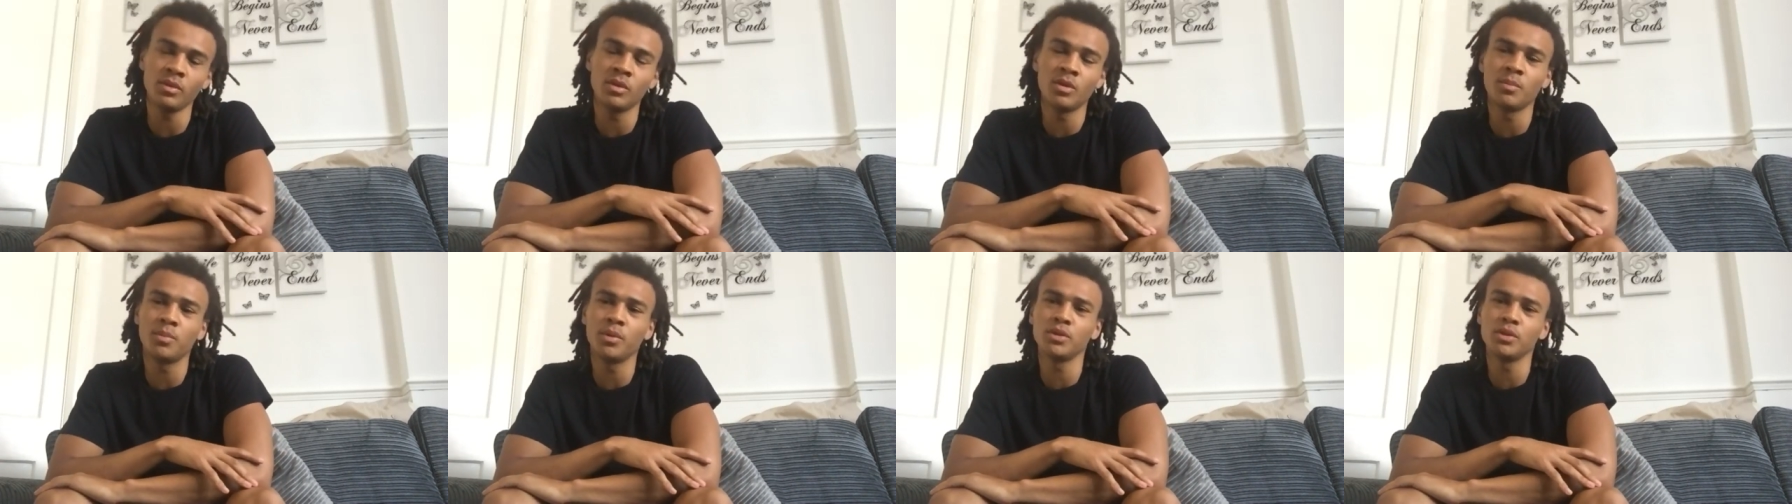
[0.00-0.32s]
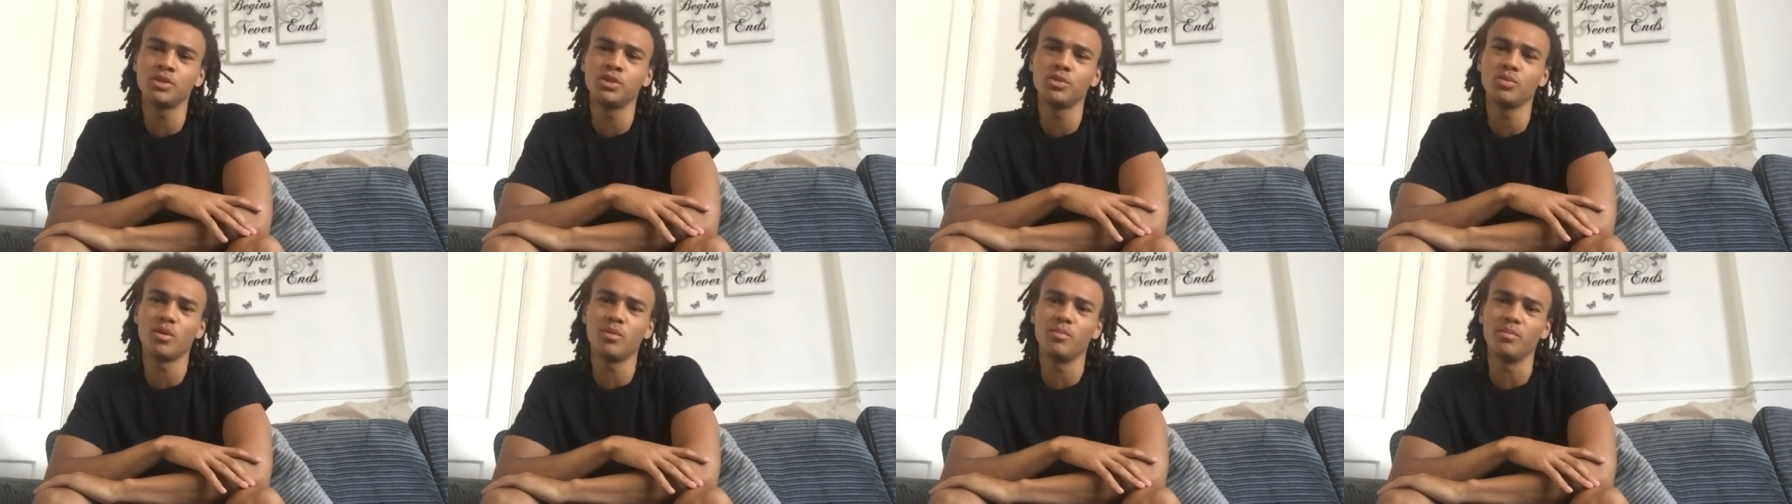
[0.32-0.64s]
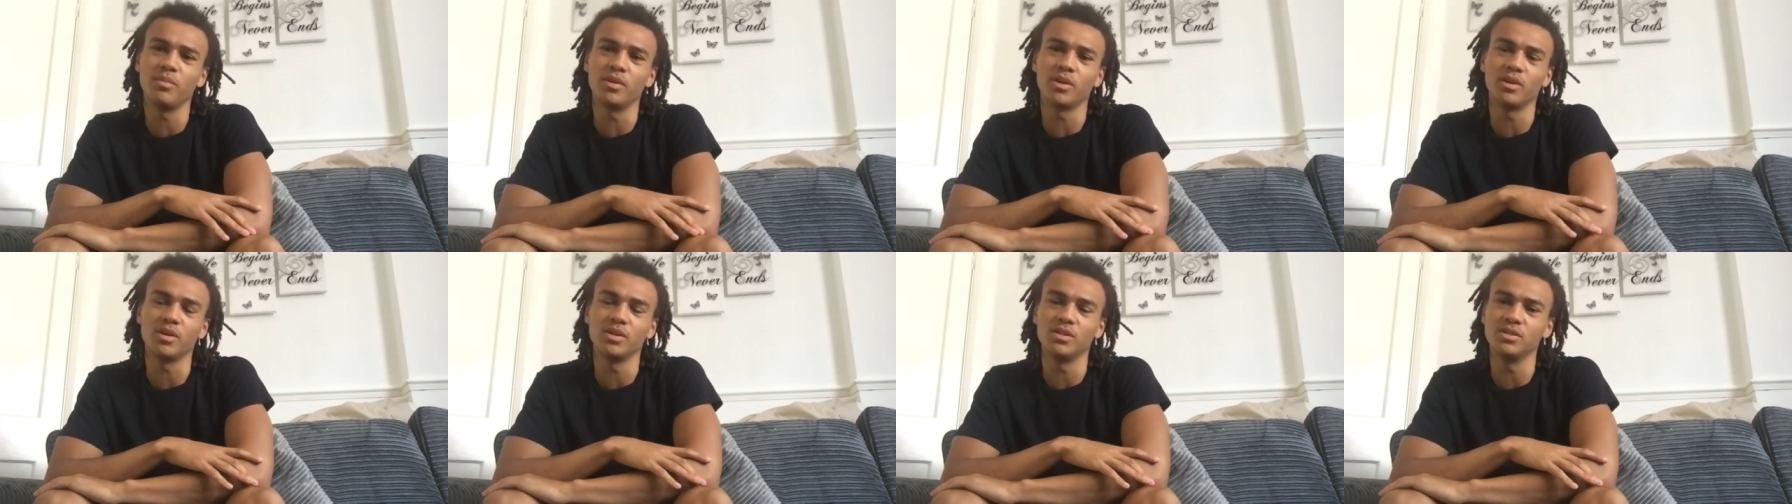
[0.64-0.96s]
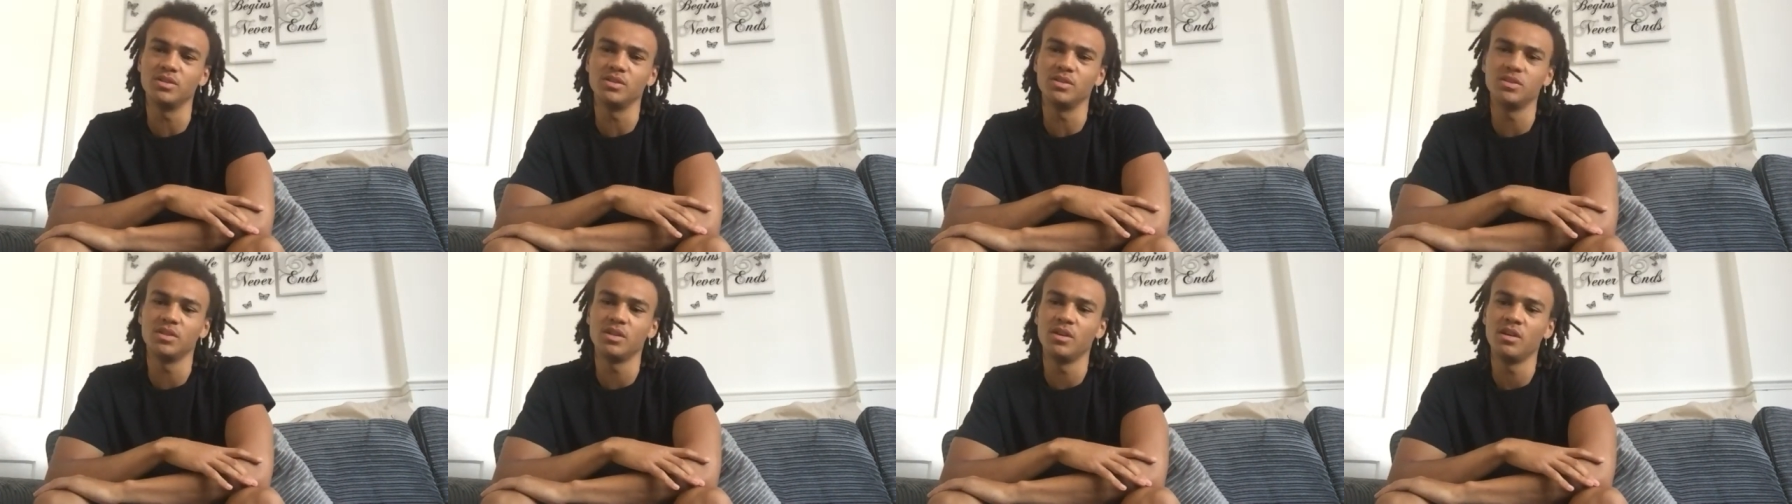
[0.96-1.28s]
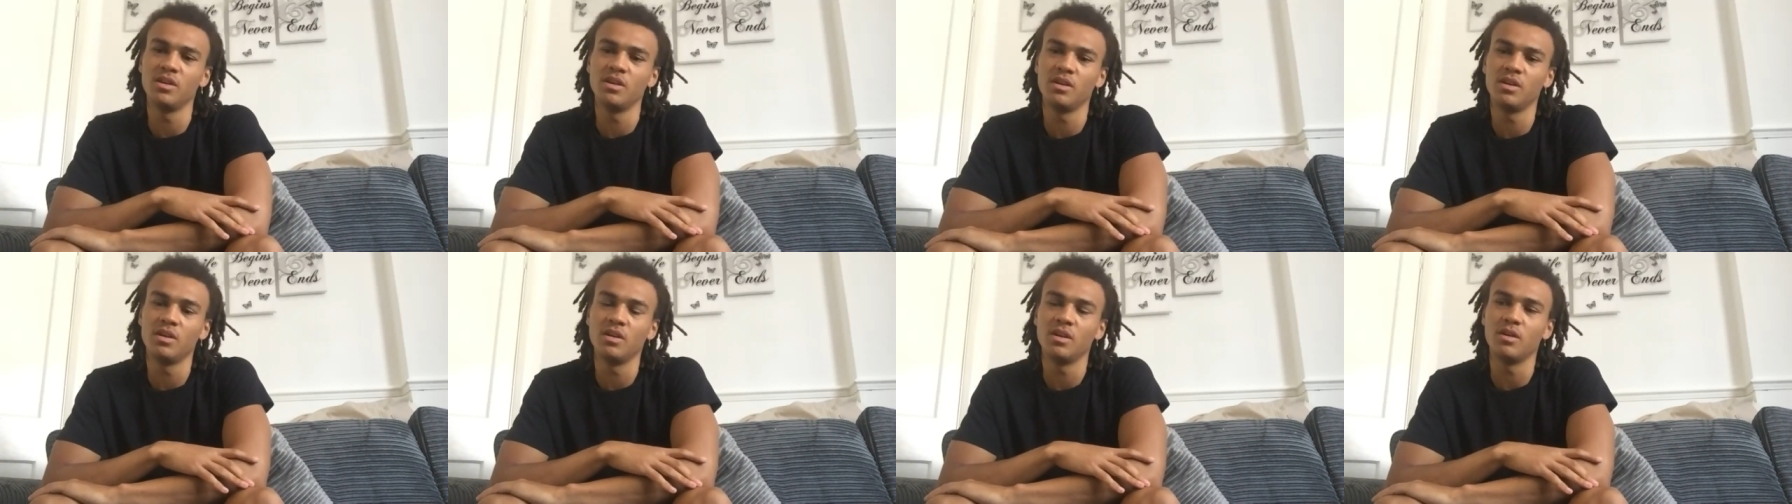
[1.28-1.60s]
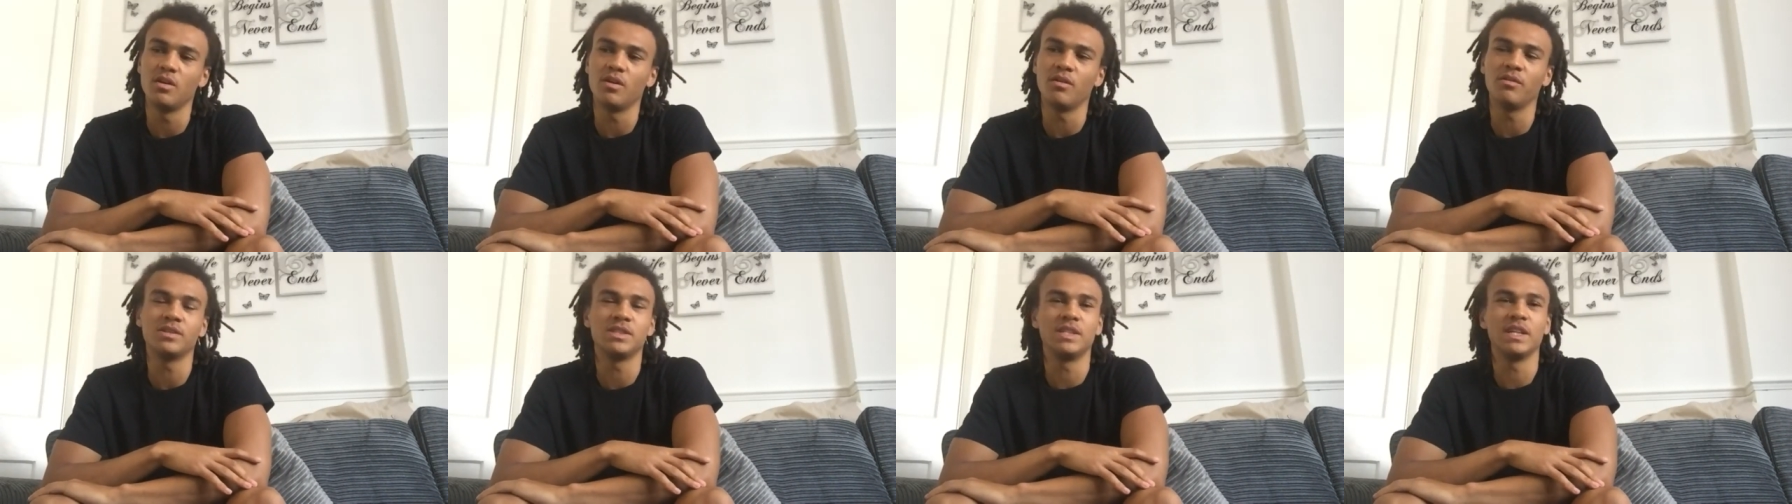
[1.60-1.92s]
push you on, because
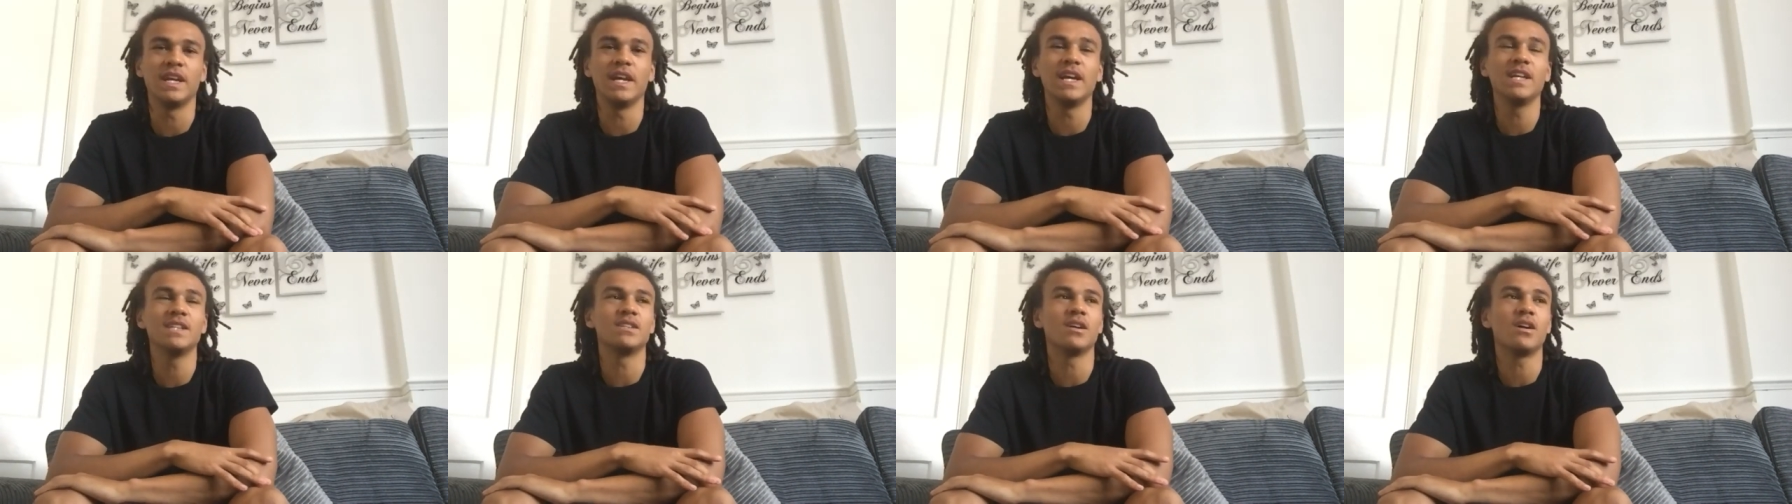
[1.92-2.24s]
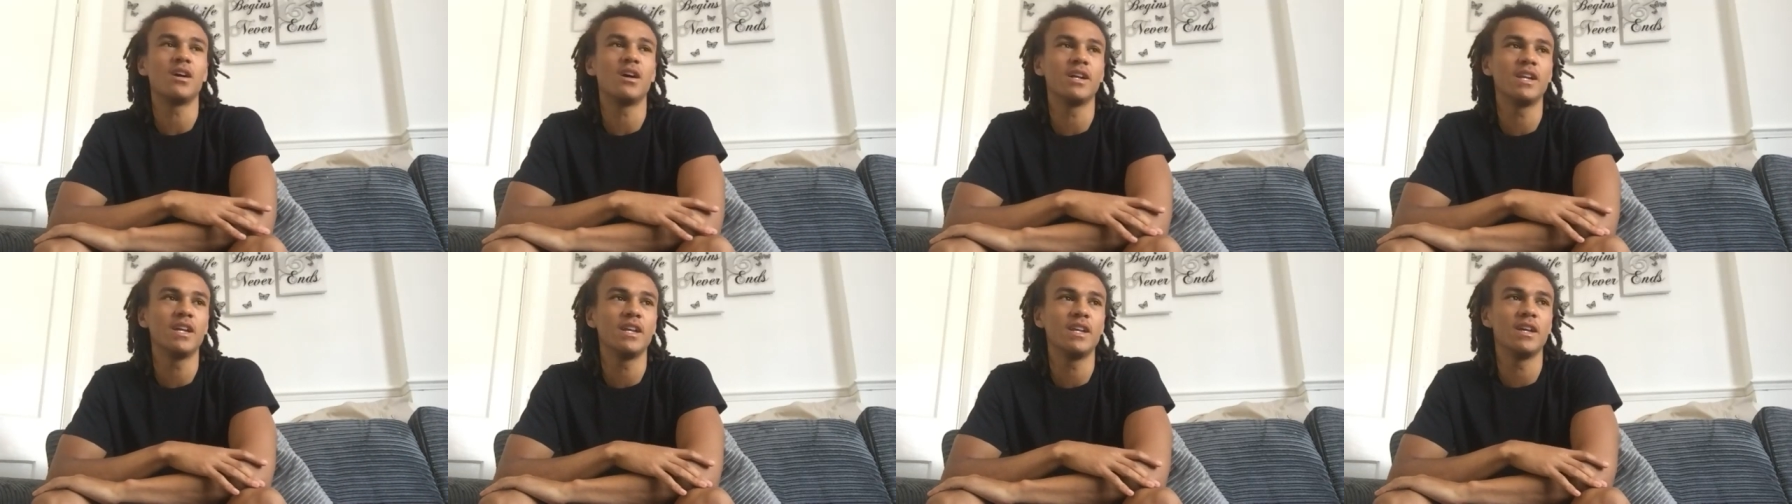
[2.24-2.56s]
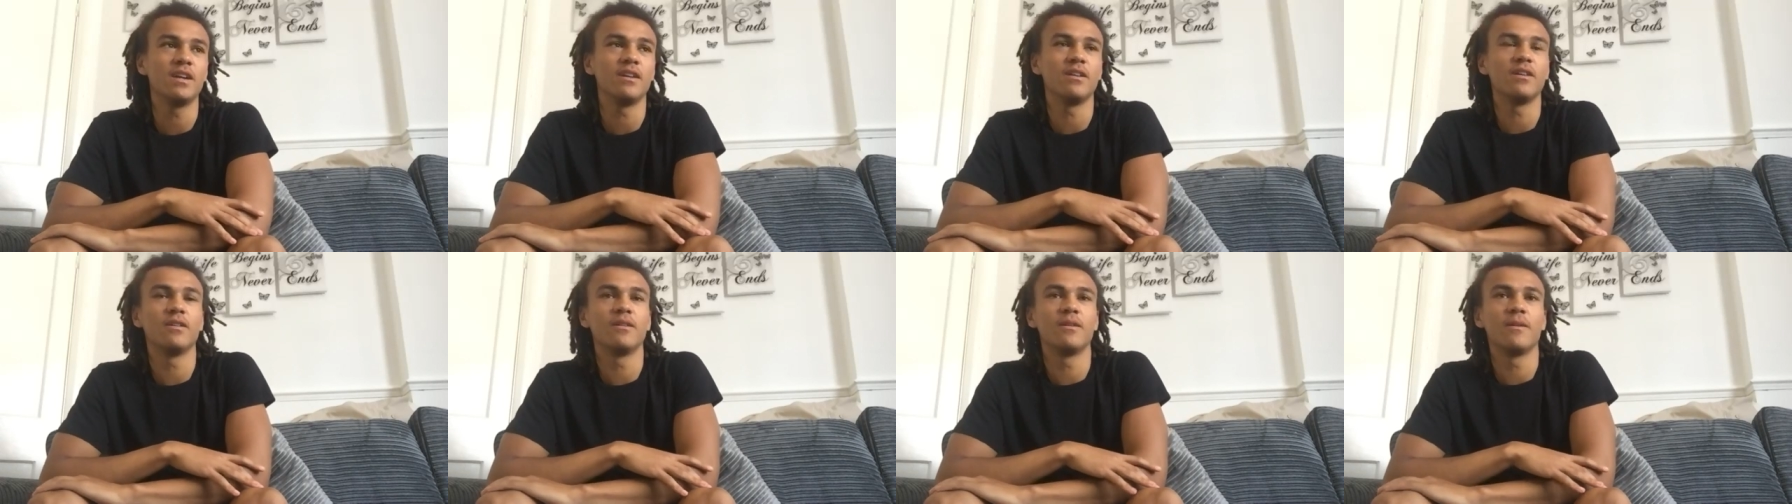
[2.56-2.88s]
obviously it is hard, isn't it?